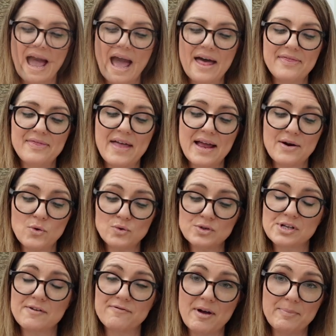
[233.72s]
And then
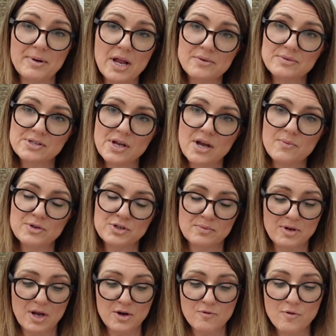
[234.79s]
also Fabuloso, which I
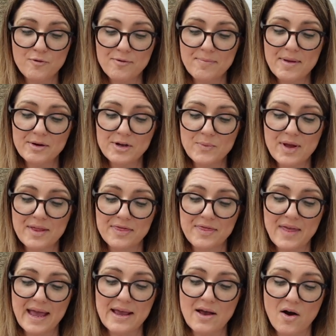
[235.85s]
know you're all familiar with,
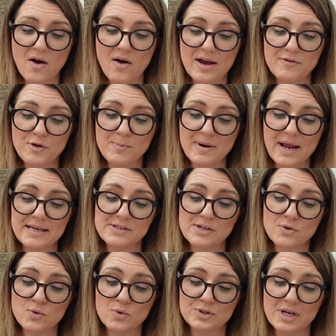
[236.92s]
they are, if you place
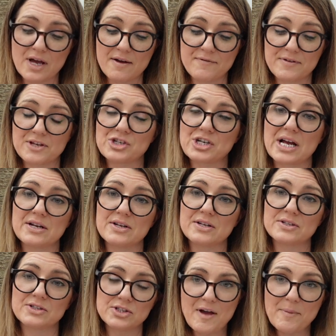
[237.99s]
an order for the
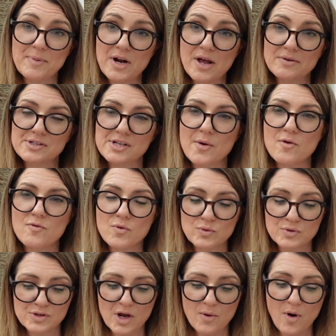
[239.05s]
challenge, Fabuloso are
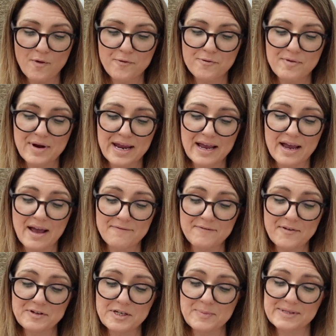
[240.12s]
also offering
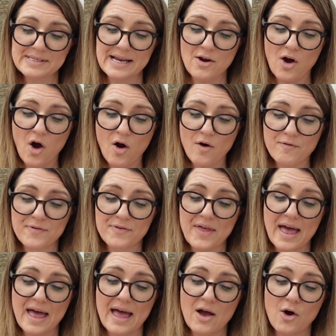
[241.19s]
50% off
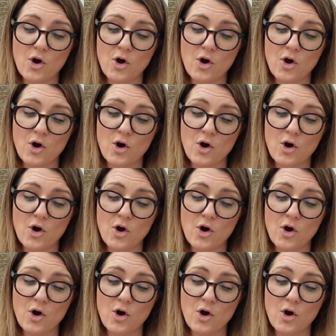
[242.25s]
their